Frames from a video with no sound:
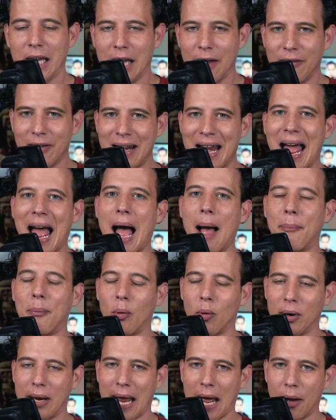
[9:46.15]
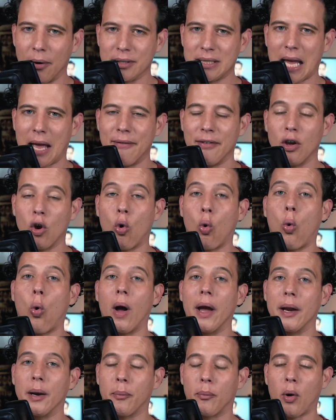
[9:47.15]
Even Apple now is having
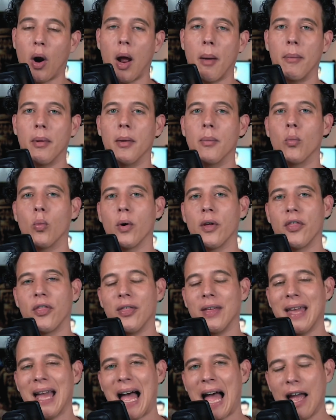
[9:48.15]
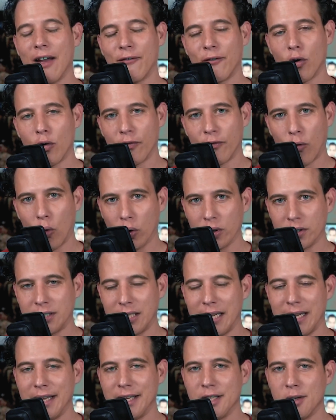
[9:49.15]
quite a problem with the iPhone
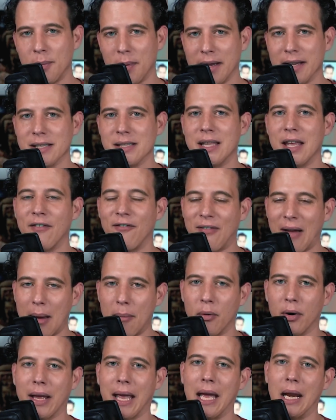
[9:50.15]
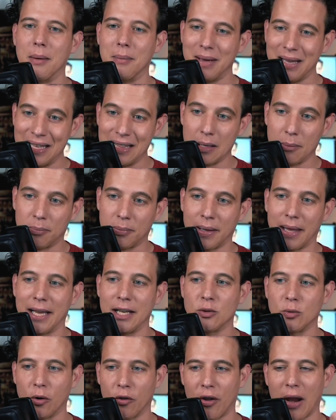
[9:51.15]
14s because they fabricate them in the
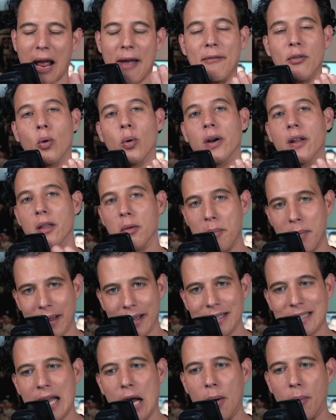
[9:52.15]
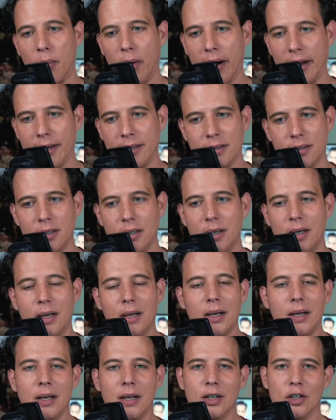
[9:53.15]
place where they're having one of the biggest outbreaks.
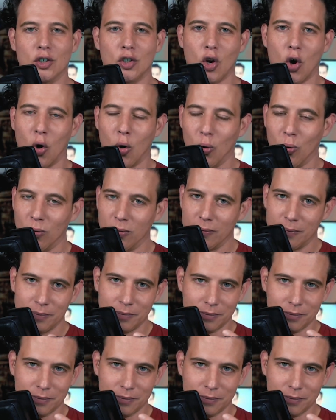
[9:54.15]
So